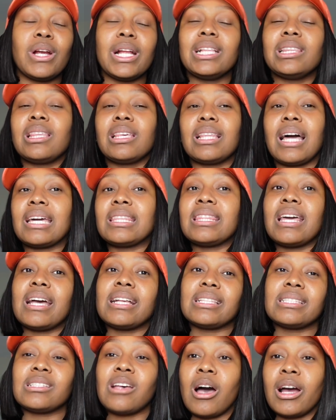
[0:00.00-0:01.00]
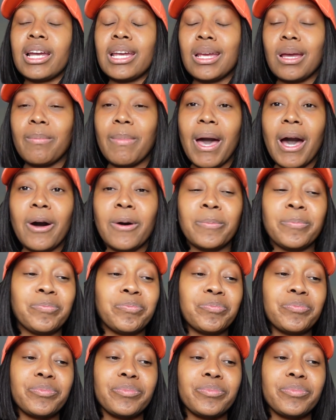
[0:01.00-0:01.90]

anything like that talking about